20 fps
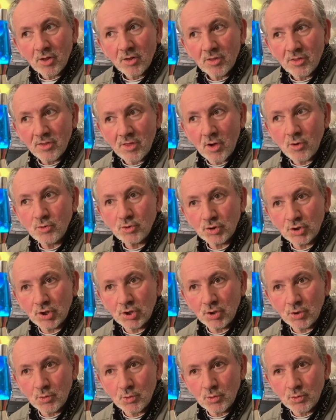Those
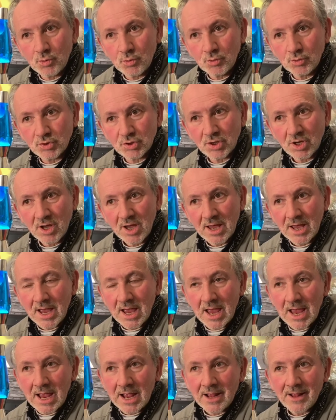Qs,
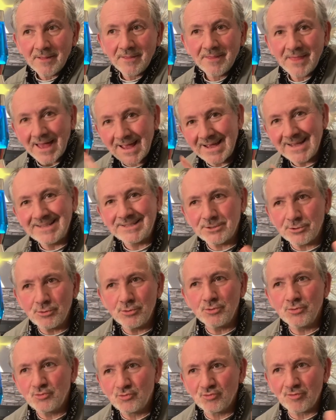they
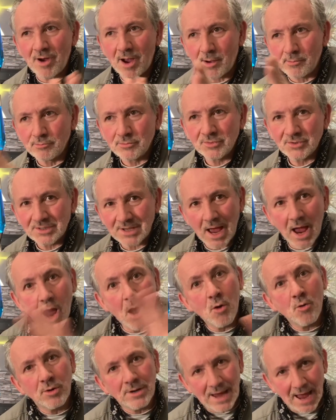do drums
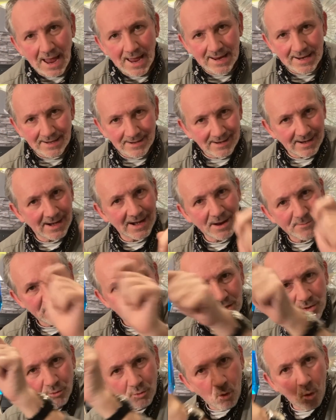okay, and I
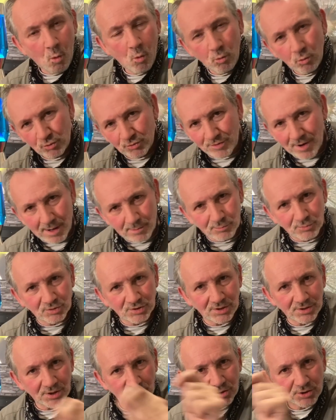mean all drums
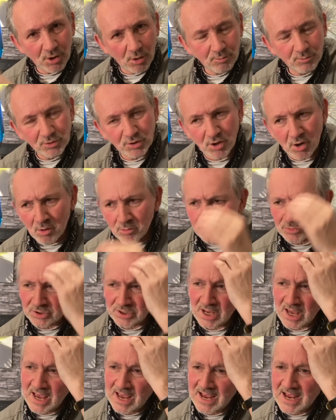and the tom-toms,
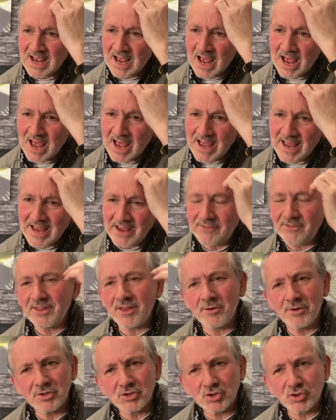even though
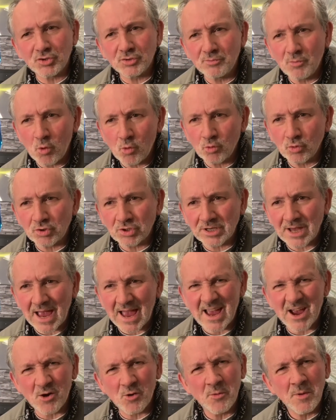it's small
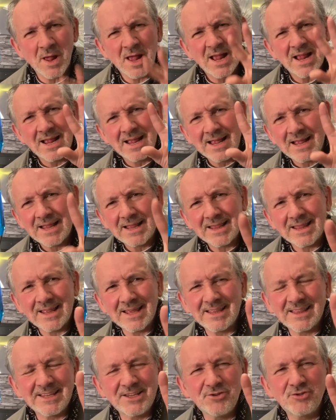scale,
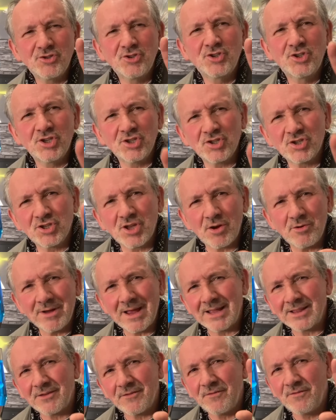you just don't
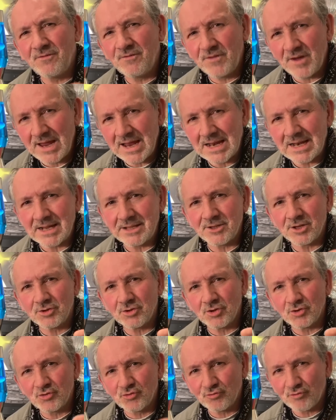get the feeling that
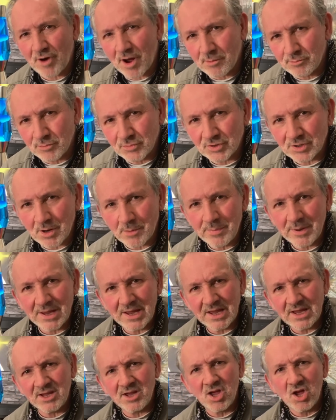the drums are
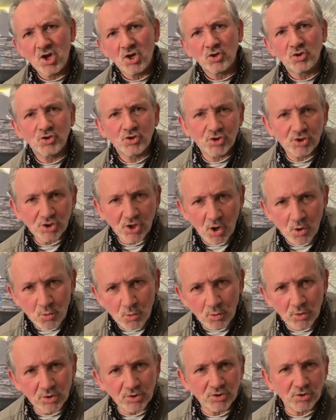being
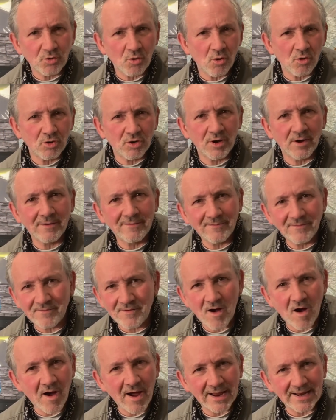choked or
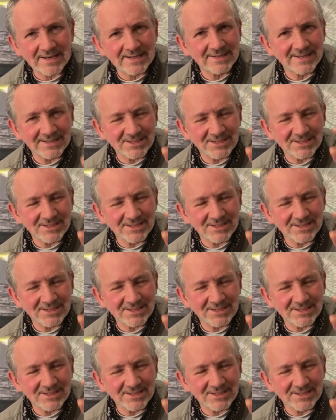confined. They